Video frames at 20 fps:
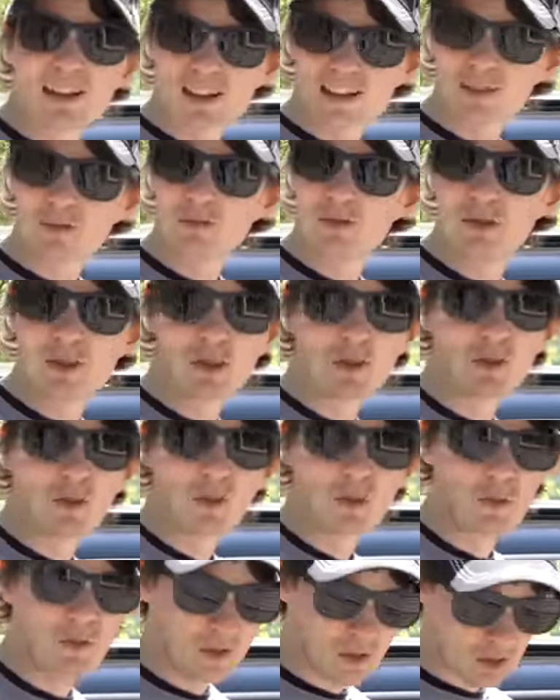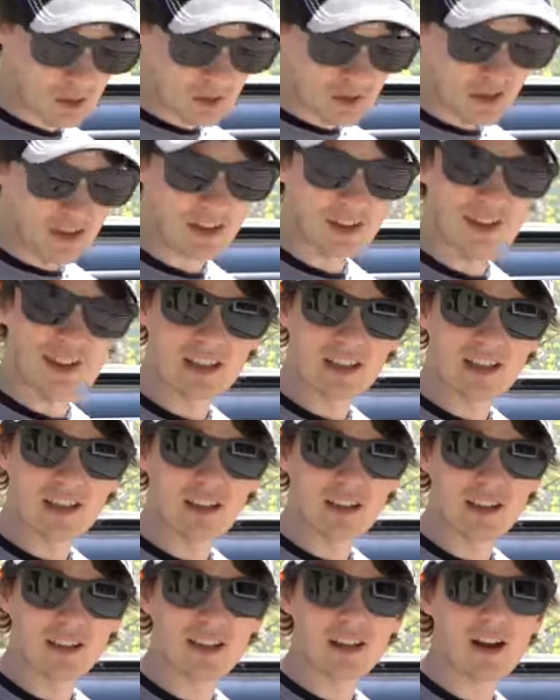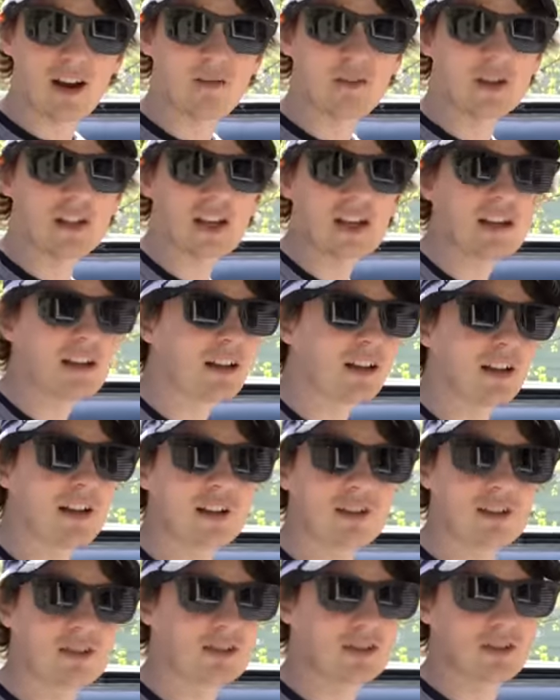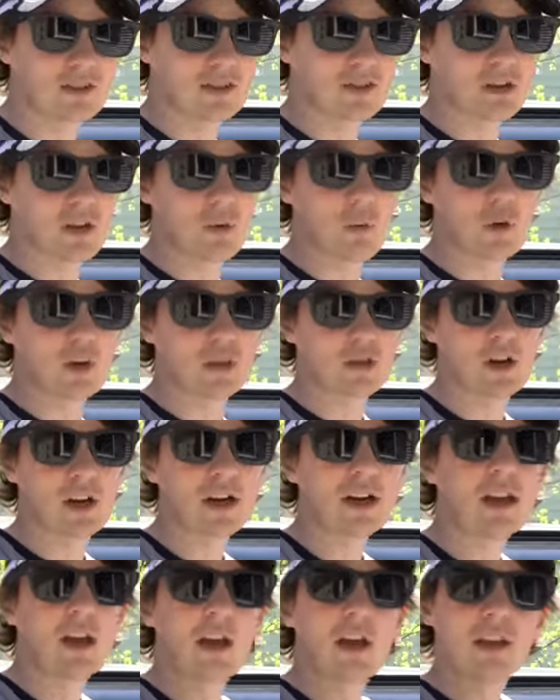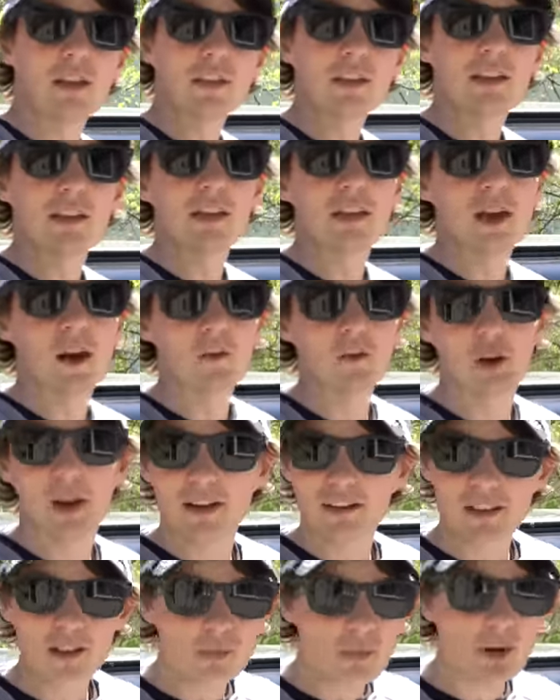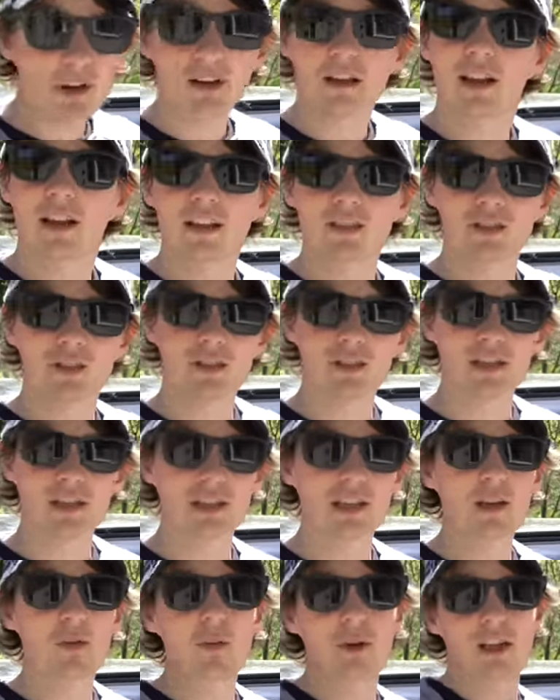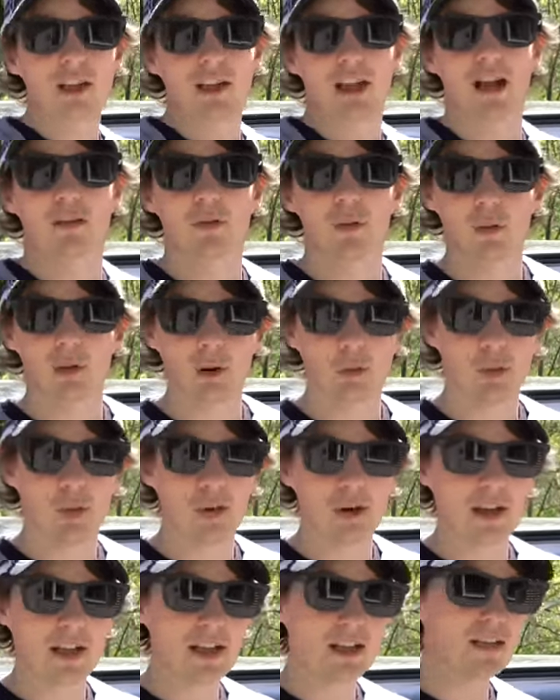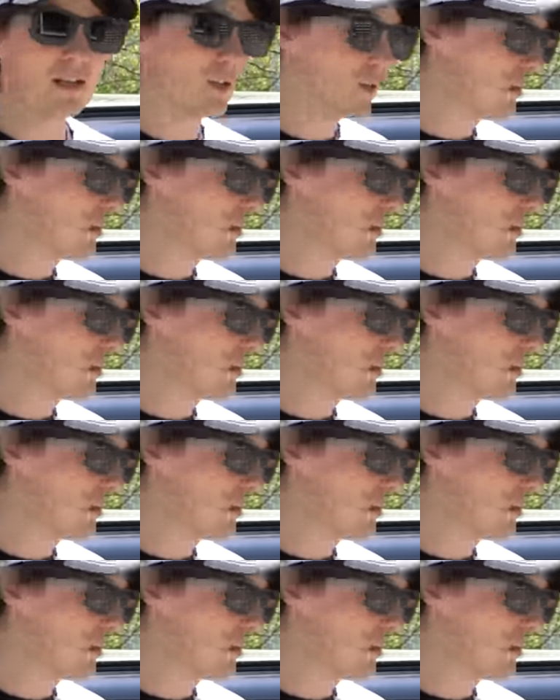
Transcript: doesn't feel squishy like the like the cover did, and it's just it works great. The comfort access button, as you can see, we didn't have anywhere to plug it in,